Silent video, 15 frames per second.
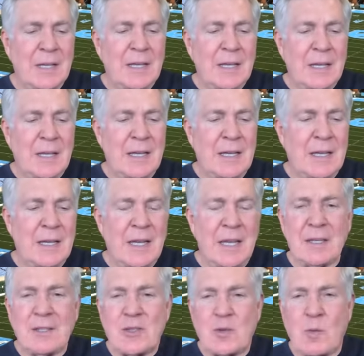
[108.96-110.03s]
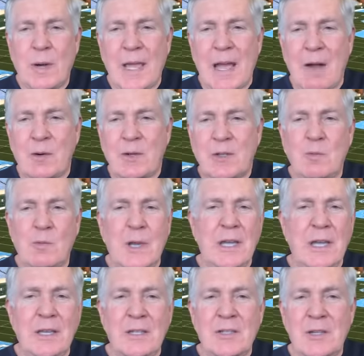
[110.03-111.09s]
Uh, and it's 20 hours a
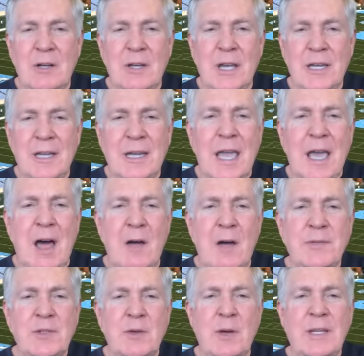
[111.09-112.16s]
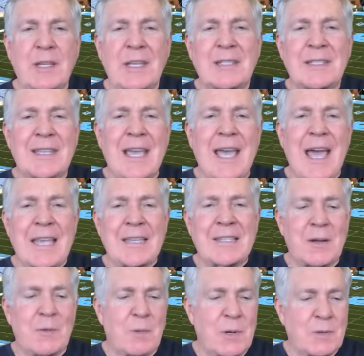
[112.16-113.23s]
week. You still get a day off. So it gets the guys
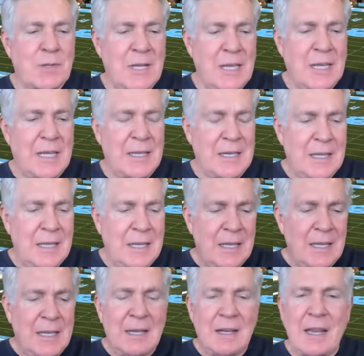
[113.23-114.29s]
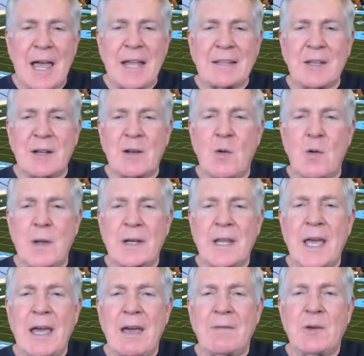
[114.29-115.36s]
in a routine like they're going to
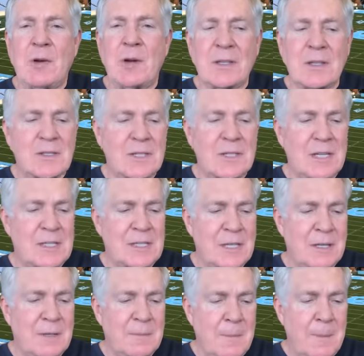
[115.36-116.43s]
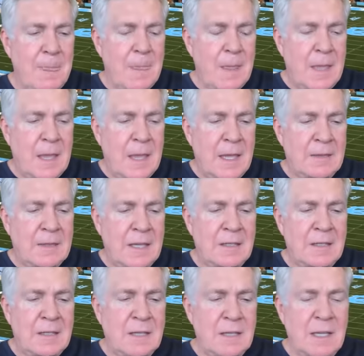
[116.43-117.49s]
have during the season. And then
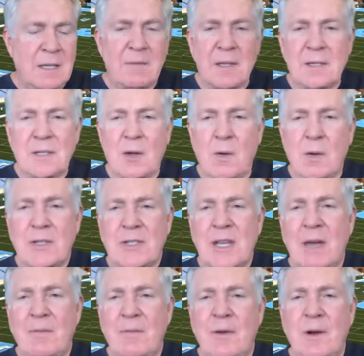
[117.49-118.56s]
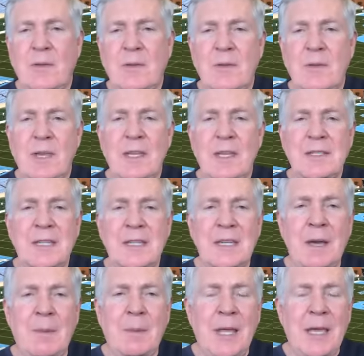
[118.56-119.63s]
to even go a step further, the
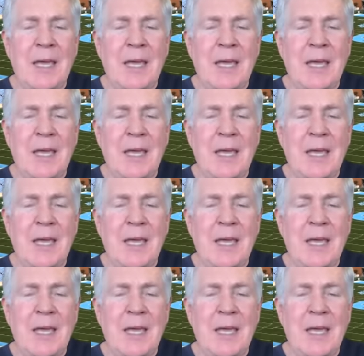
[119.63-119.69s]
NCAA